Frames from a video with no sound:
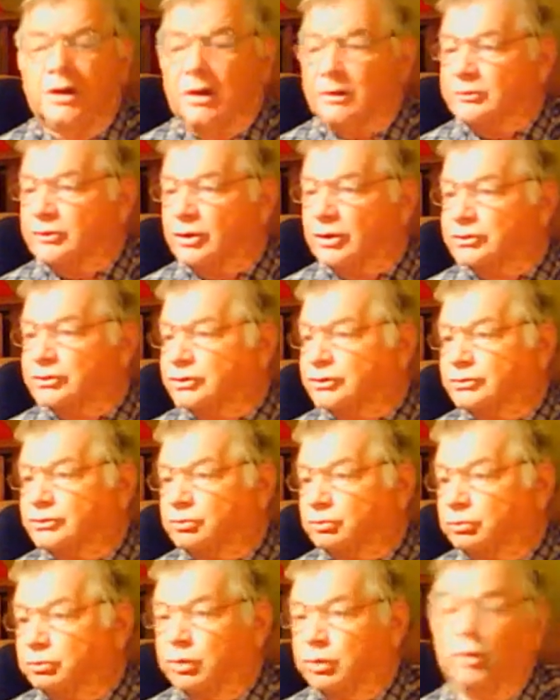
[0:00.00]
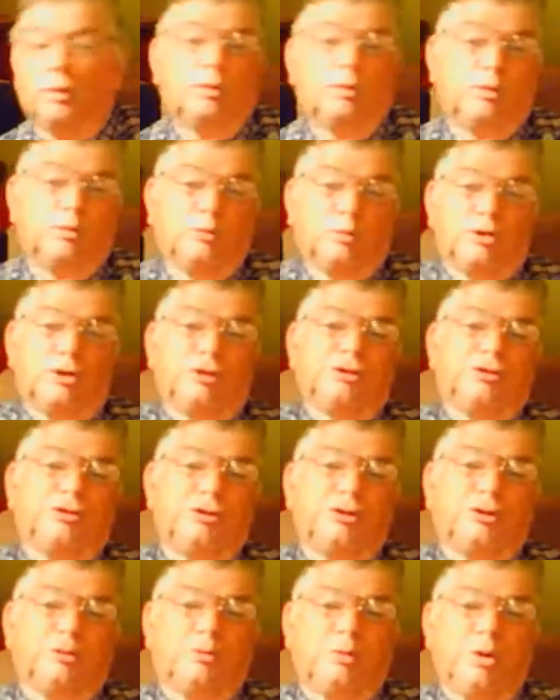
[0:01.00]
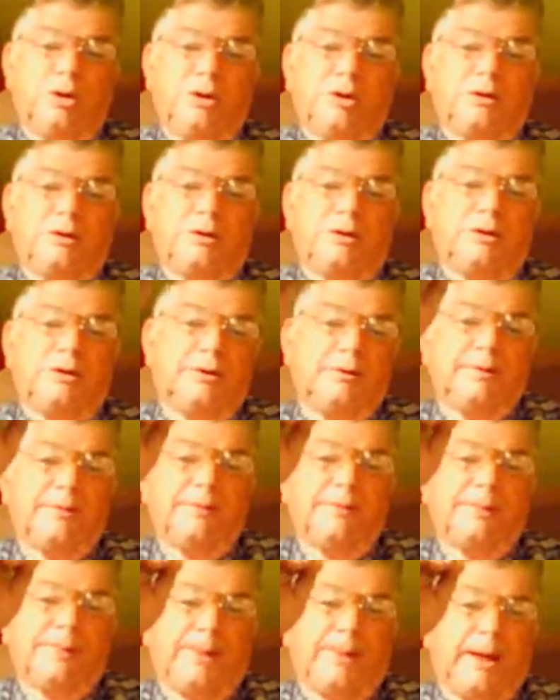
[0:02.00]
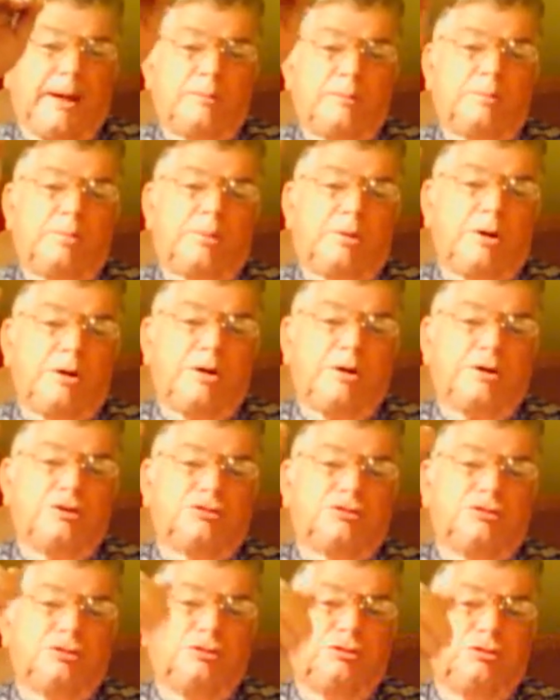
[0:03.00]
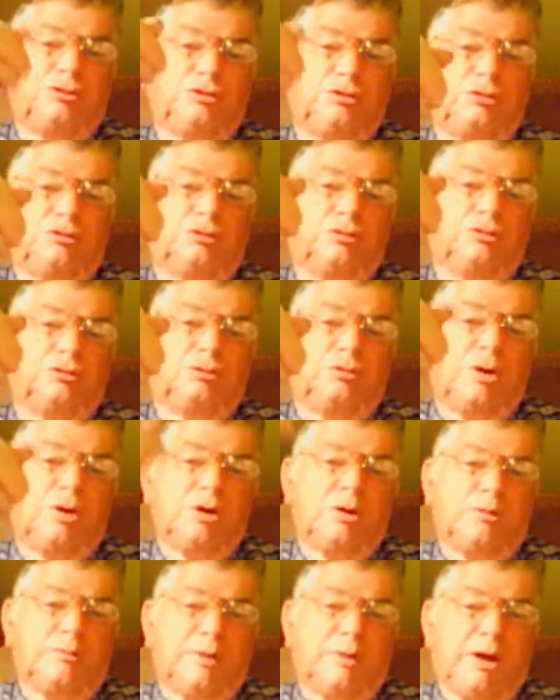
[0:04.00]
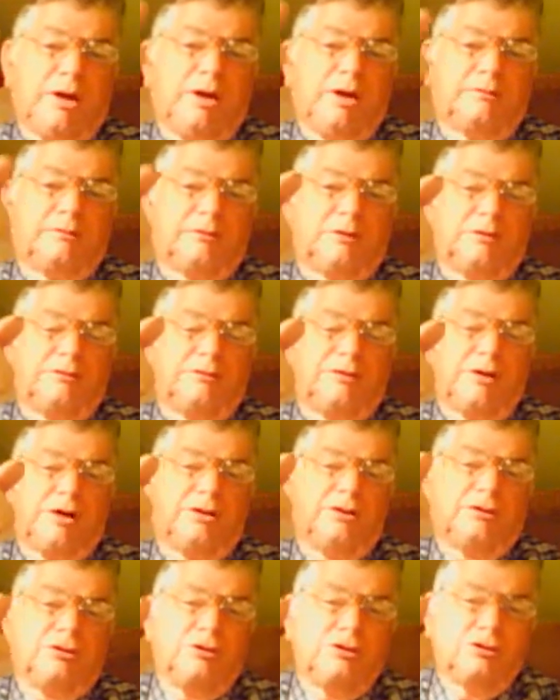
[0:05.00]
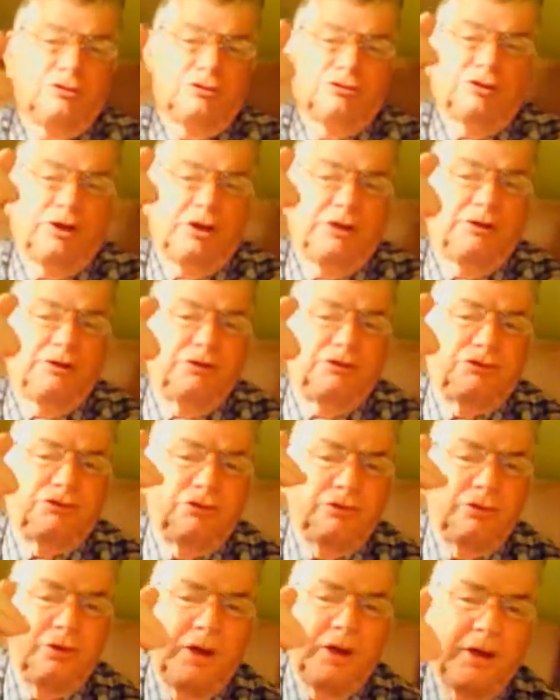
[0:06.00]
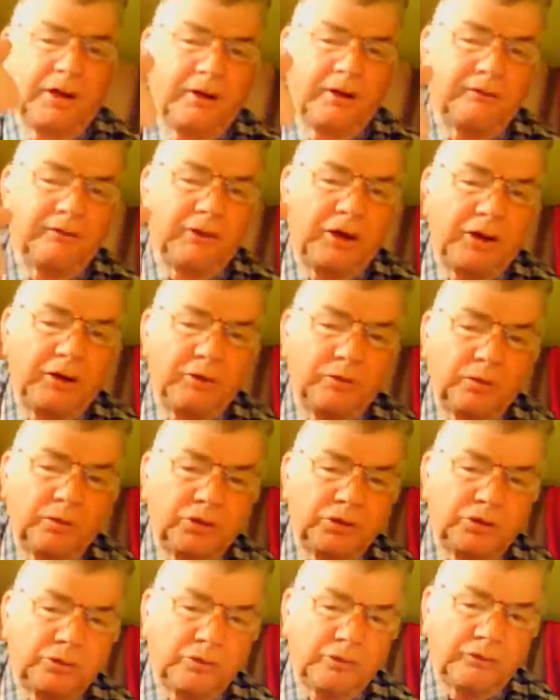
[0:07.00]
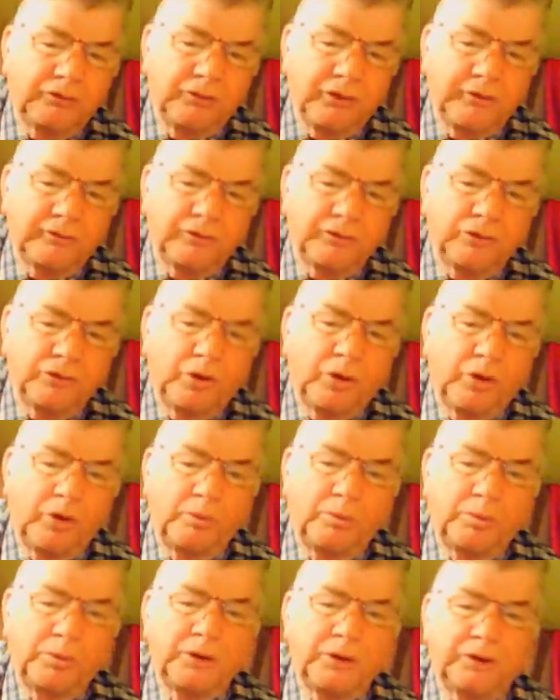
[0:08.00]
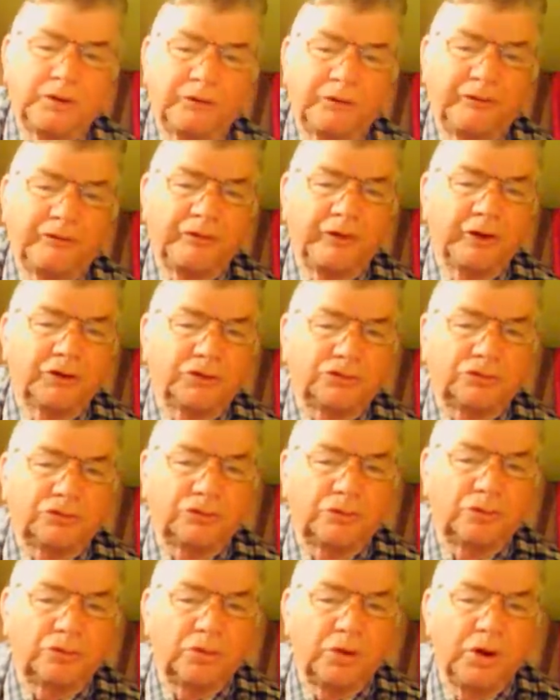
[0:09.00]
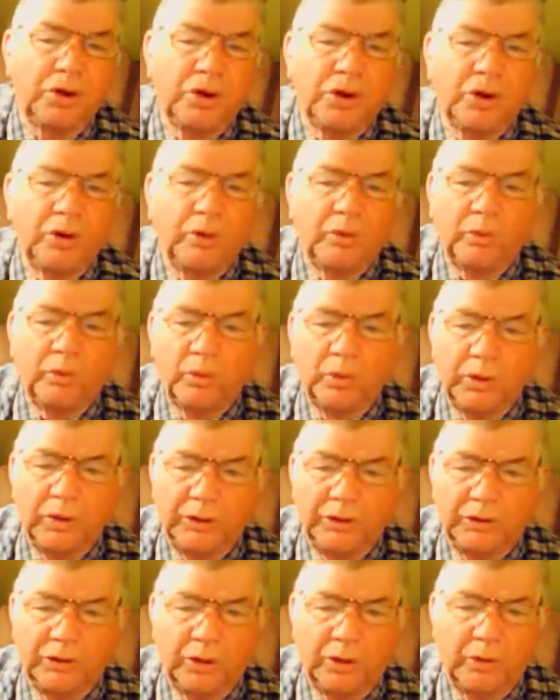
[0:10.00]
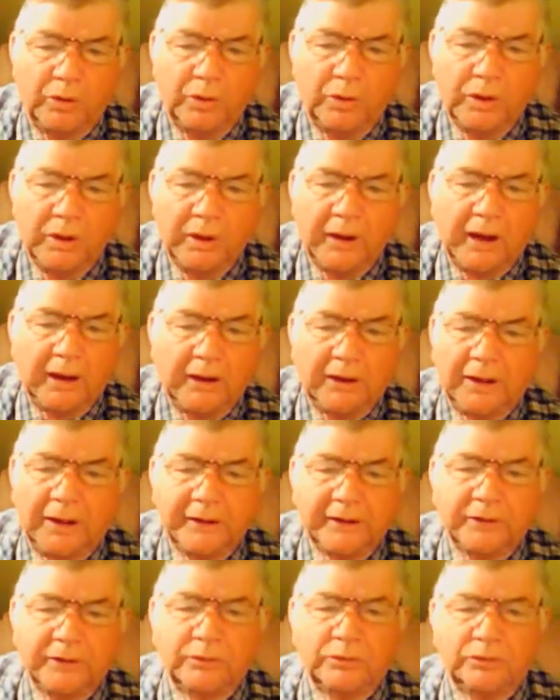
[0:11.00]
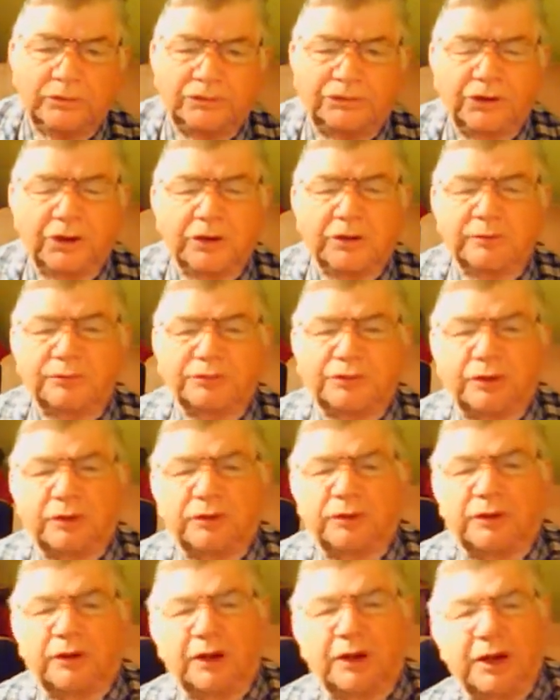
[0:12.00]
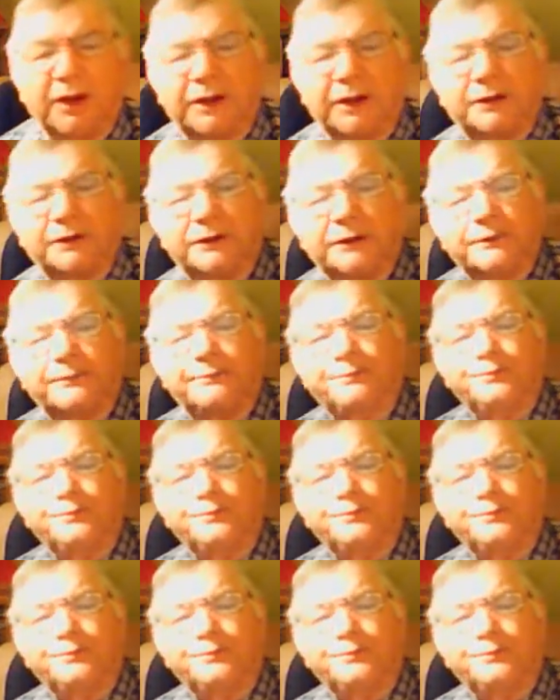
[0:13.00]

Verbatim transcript: I'm not just blowing words in the wind. I'm praying to you, my Heavenly Father. And you say that you have a window of heaven open, an affectional window I like it when Jacob saw the ladder